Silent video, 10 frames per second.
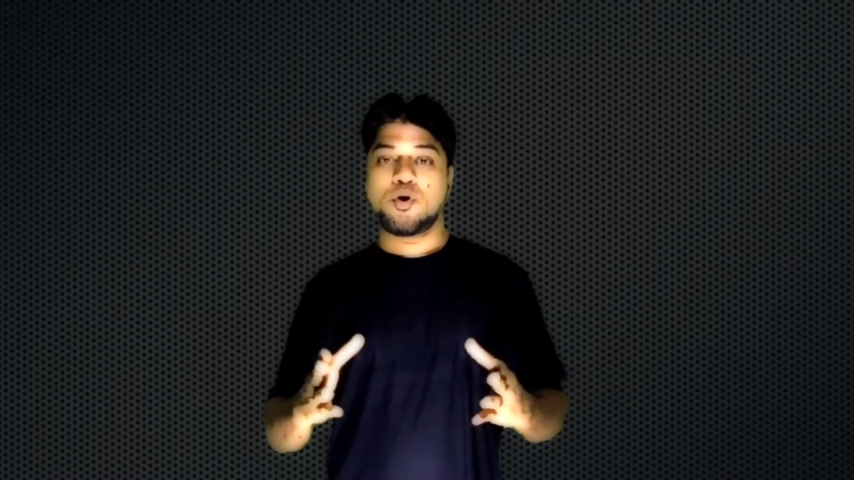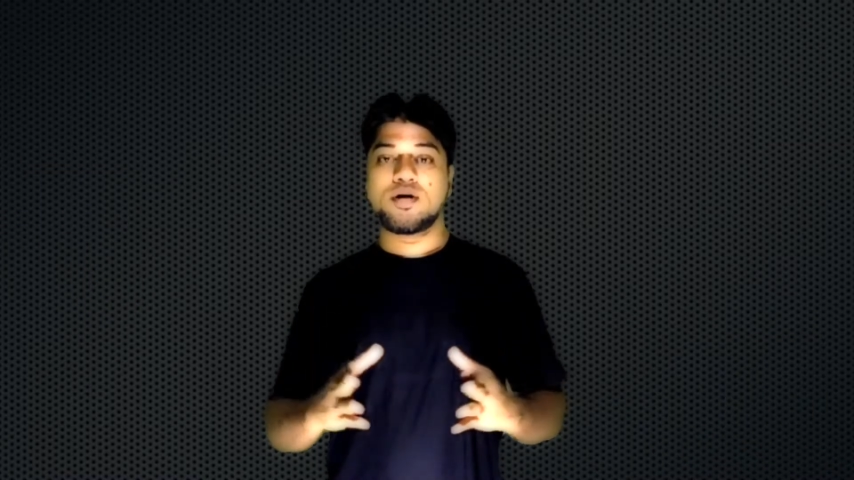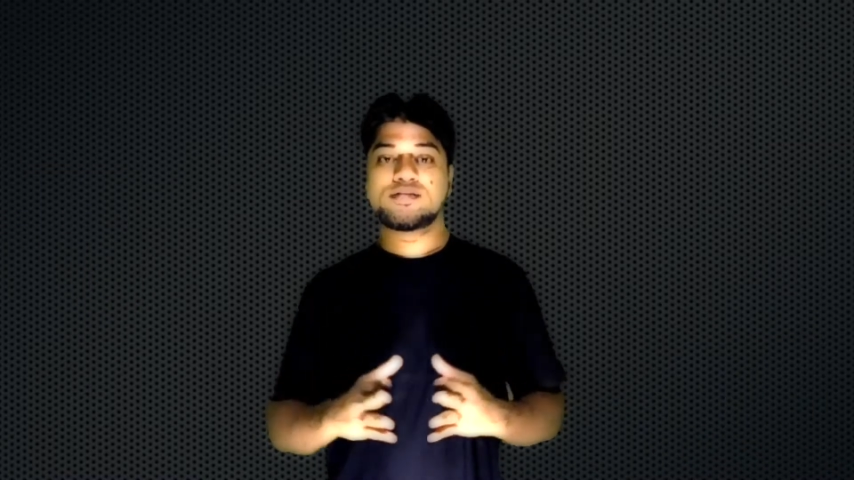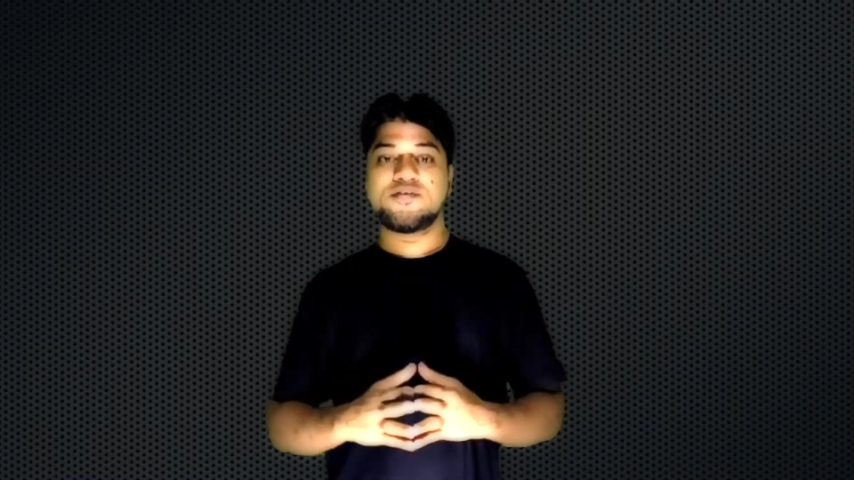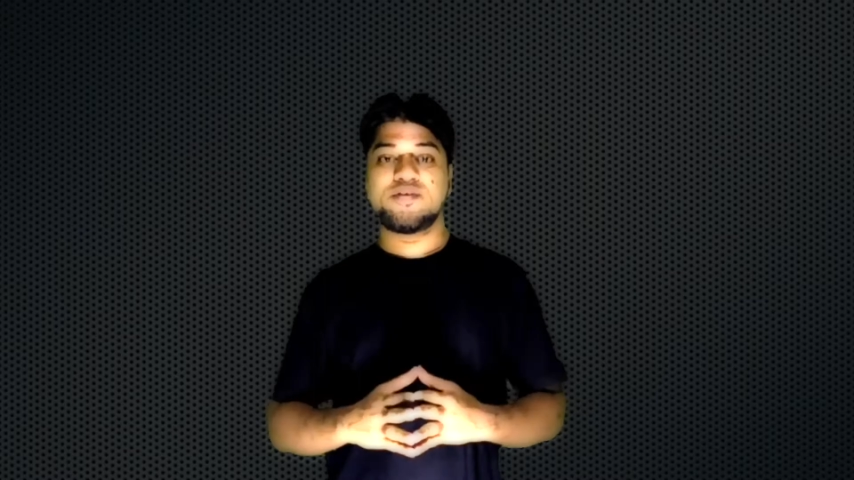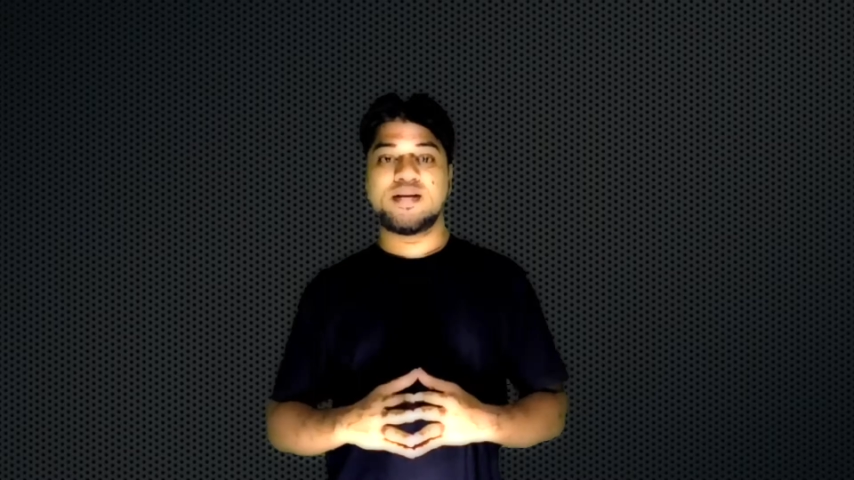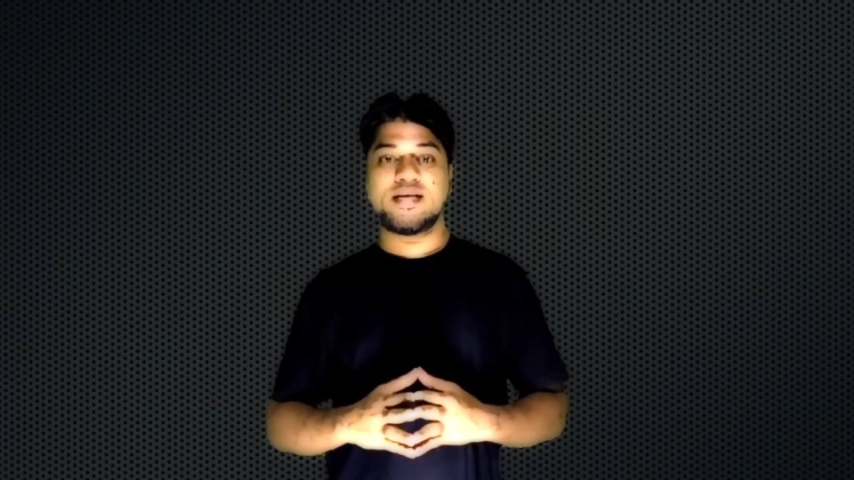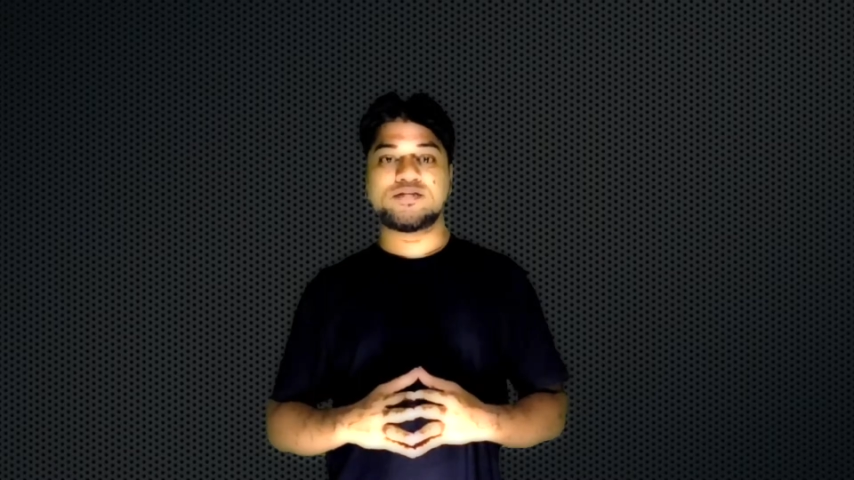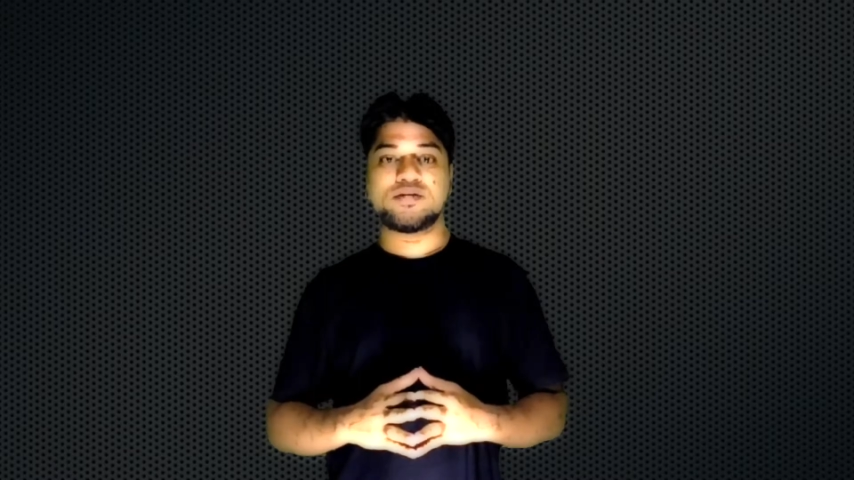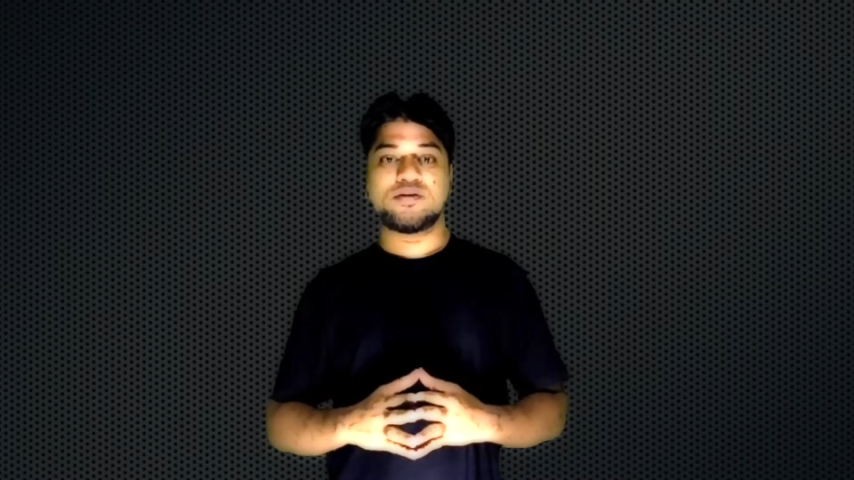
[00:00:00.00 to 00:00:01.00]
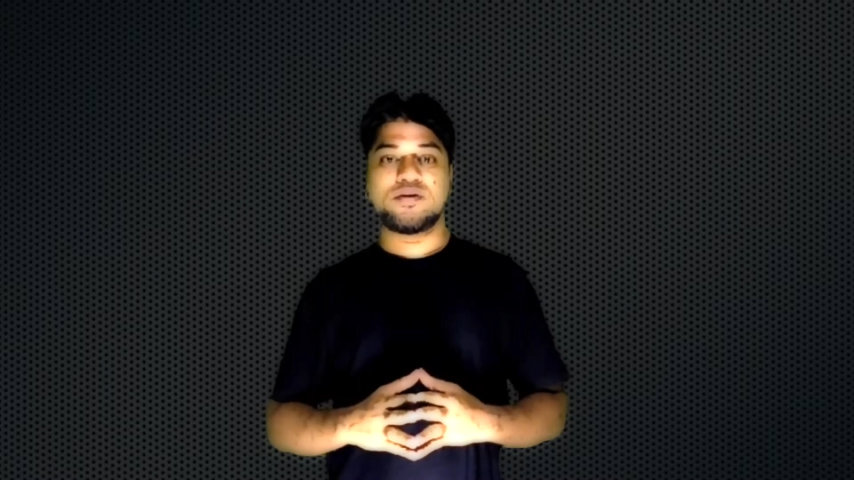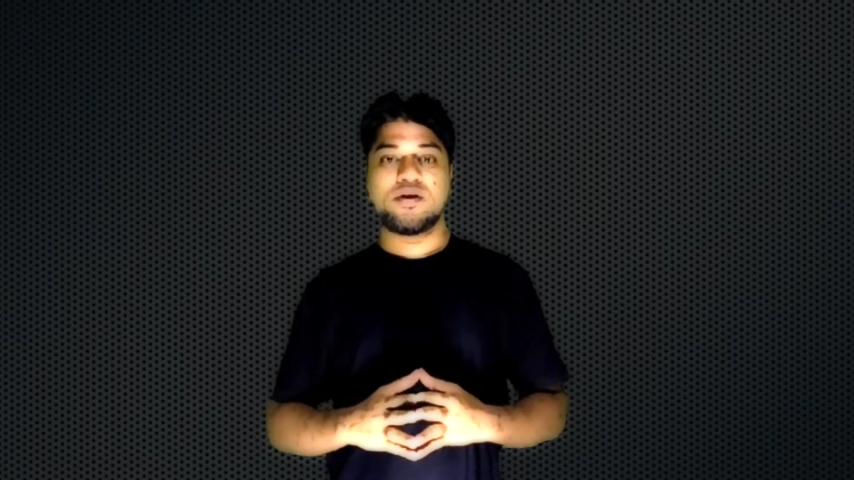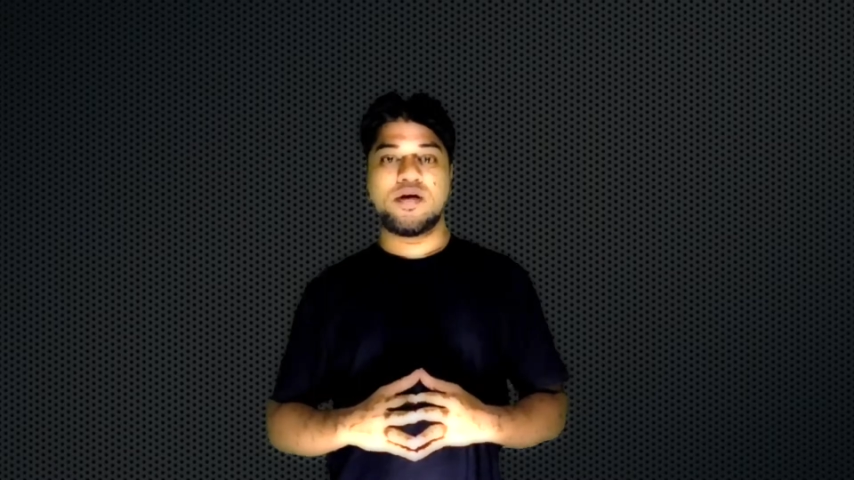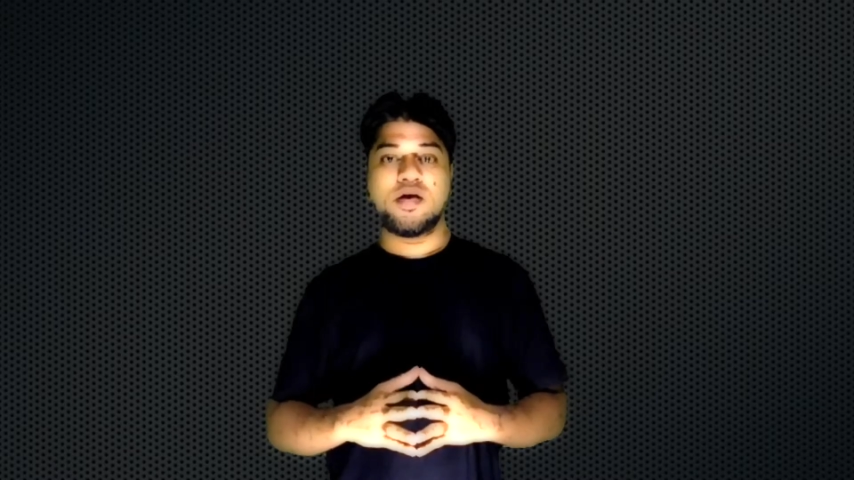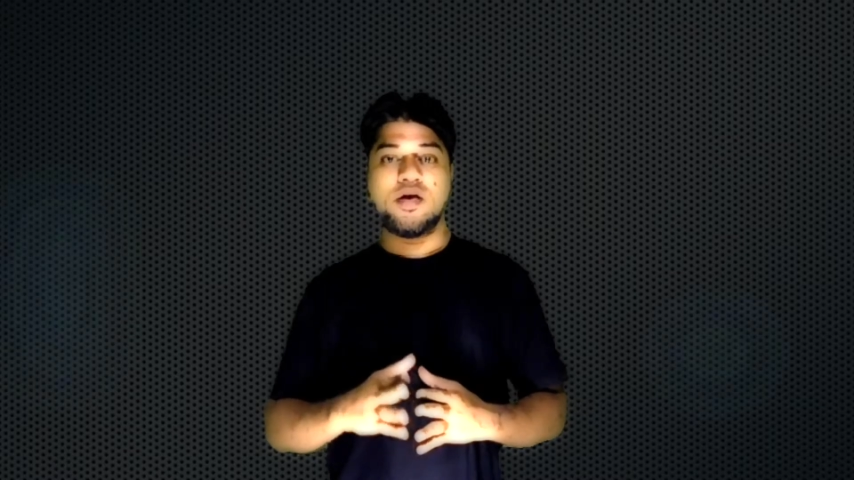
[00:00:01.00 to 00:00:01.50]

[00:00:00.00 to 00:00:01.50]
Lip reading: progressive in nature.